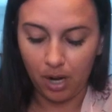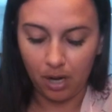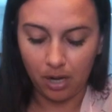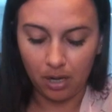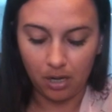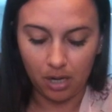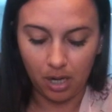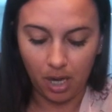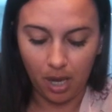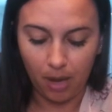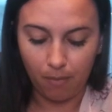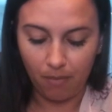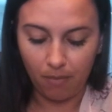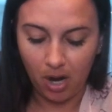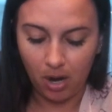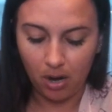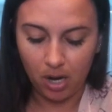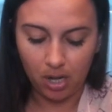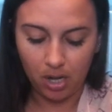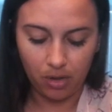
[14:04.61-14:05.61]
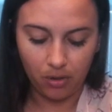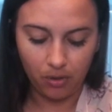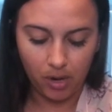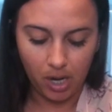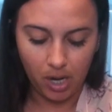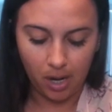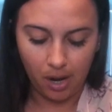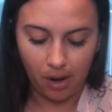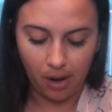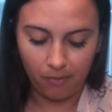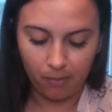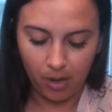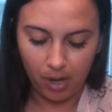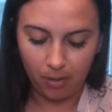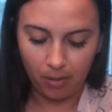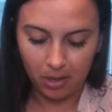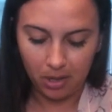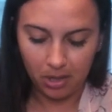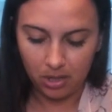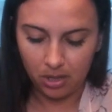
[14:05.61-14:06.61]
to get married, they're ready to have
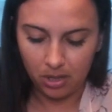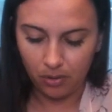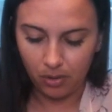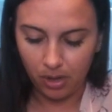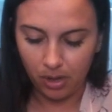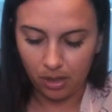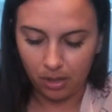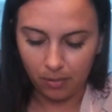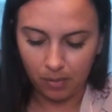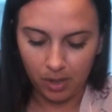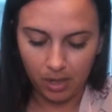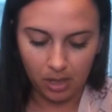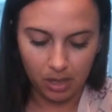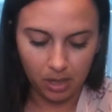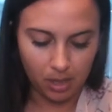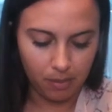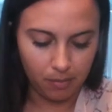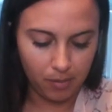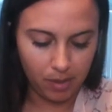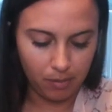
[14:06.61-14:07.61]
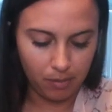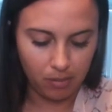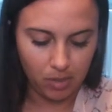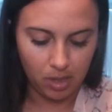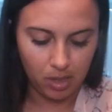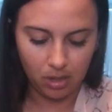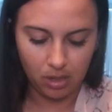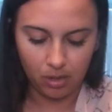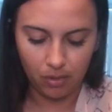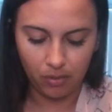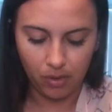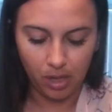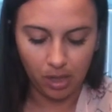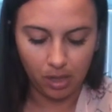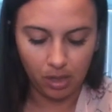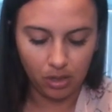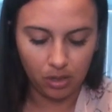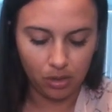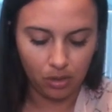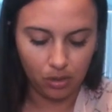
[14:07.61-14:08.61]
babies, they're ready to be in a commitment, they're ready
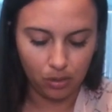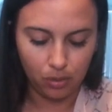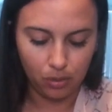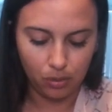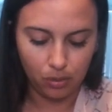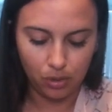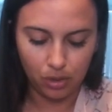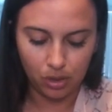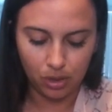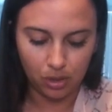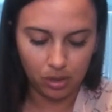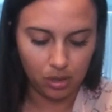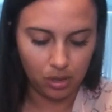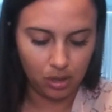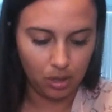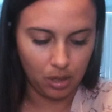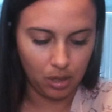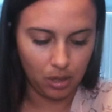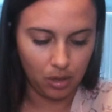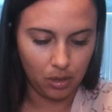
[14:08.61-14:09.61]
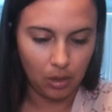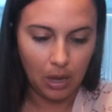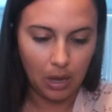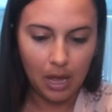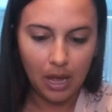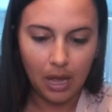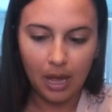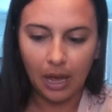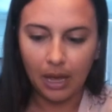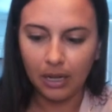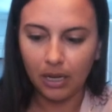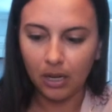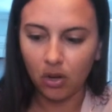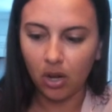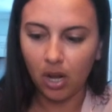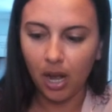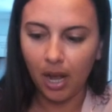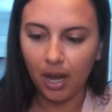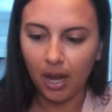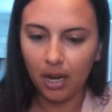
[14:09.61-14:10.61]
to just, you know, and they're
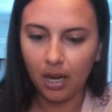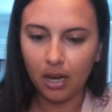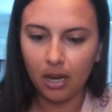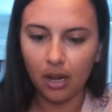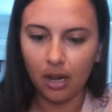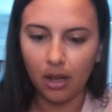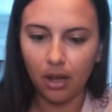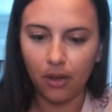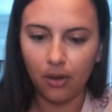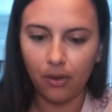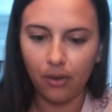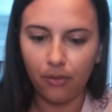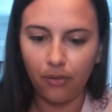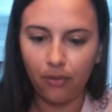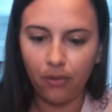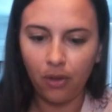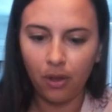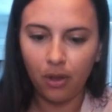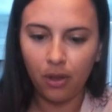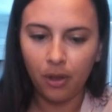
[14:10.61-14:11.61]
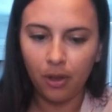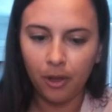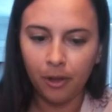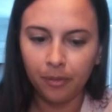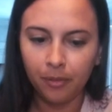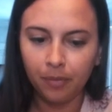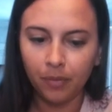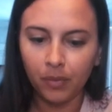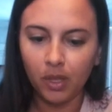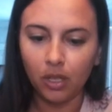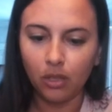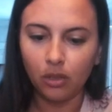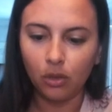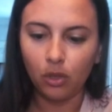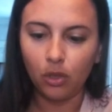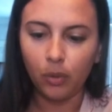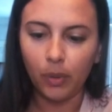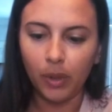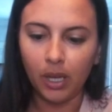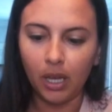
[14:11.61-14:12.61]
kind of
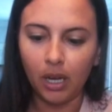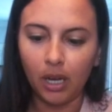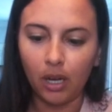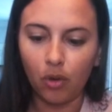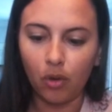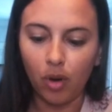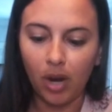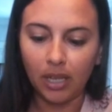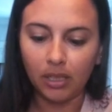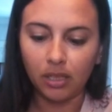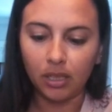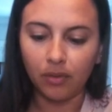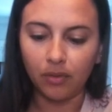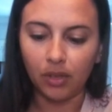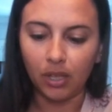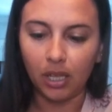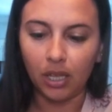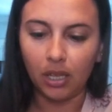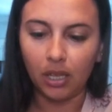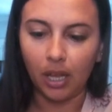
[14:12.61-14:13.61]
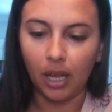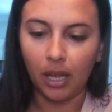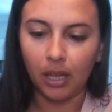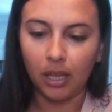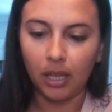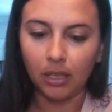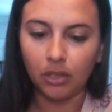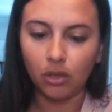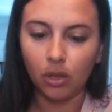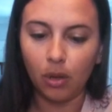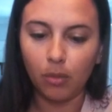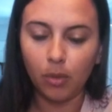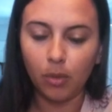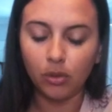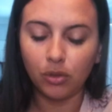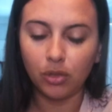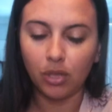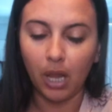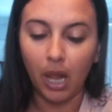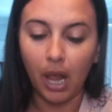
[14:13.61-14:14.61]
doing it aggressively. Like, it's
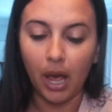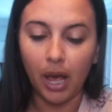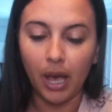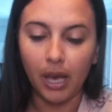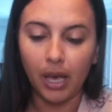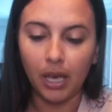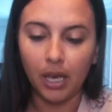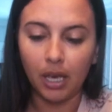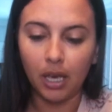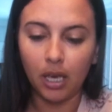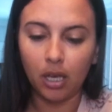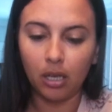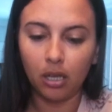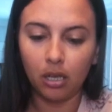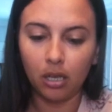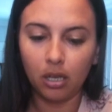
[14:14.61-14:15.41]
almost like